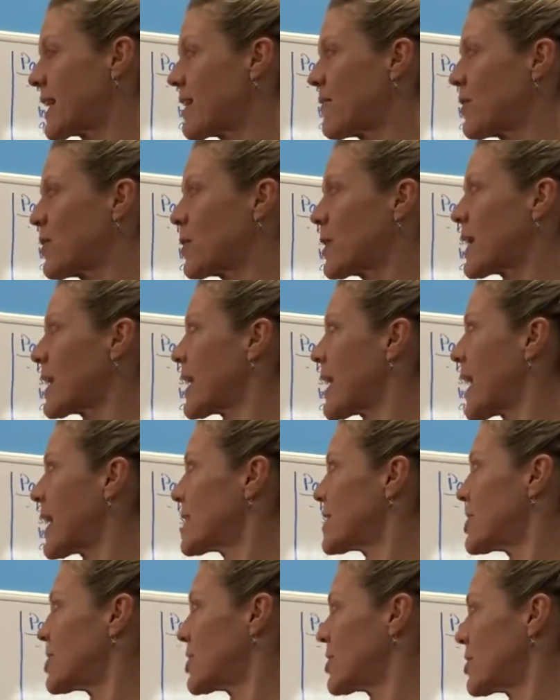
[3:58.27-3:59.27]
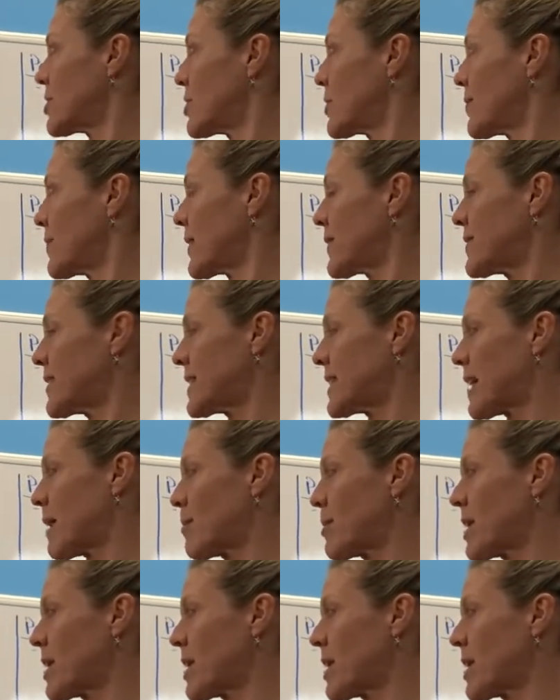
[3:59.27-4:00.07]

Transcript: if you cannot do 50 double